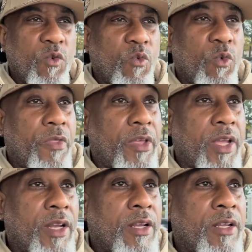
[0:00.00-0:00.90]

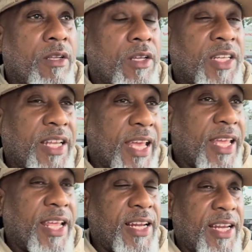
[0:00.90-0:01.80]
within a
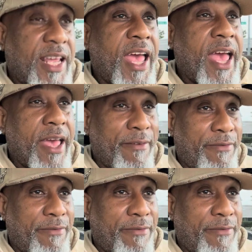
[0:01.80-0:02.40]
decade and a half.